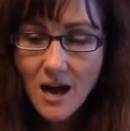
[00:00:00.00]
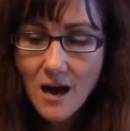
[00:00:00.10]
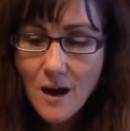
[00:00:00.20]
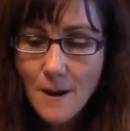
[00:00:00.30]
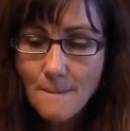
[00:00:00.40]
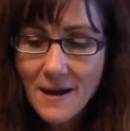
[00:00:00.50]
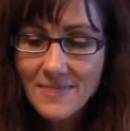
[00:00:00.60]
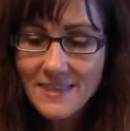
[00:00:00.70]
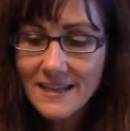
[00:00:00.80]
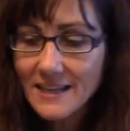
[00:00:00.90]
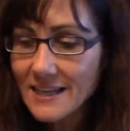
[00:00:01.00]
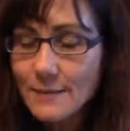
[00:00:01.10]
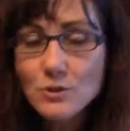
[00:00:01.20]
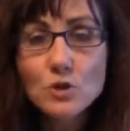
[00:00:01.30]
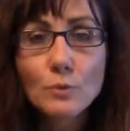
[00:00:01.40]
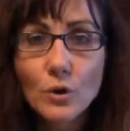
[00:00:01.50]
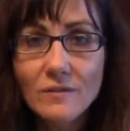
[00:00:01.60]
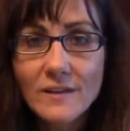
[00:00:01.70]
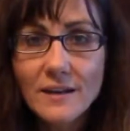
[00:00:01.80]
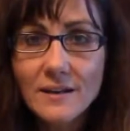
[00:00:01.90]
I think it keeps you
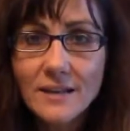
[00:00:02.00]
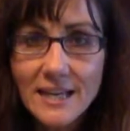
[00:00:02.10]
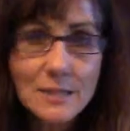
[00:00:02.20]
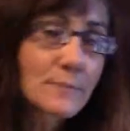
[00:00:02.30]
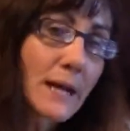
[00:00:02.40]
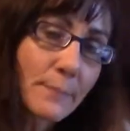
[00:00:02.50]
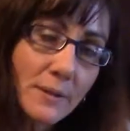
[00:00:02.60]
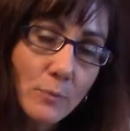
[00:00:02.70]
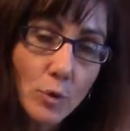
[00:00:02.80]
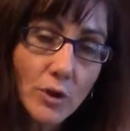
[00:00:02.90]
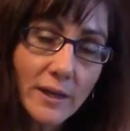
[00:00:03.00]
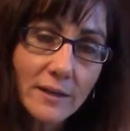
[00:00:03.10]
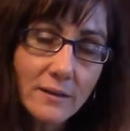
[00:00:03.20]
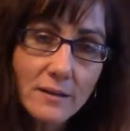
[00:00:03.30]
motivated. It gets me up in the morning.